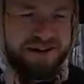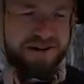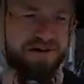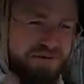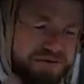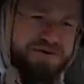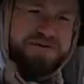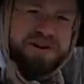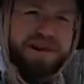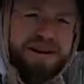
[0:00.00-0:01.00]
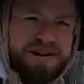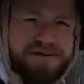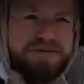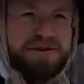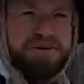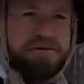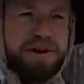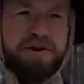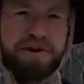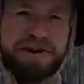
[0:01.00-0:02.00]
go through and really
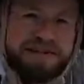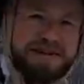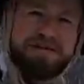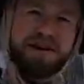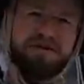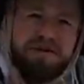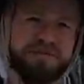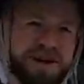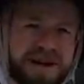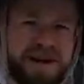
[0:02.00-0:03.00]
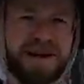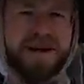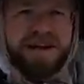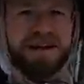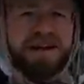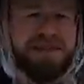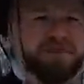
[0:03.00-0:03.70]
work with some of the equipment that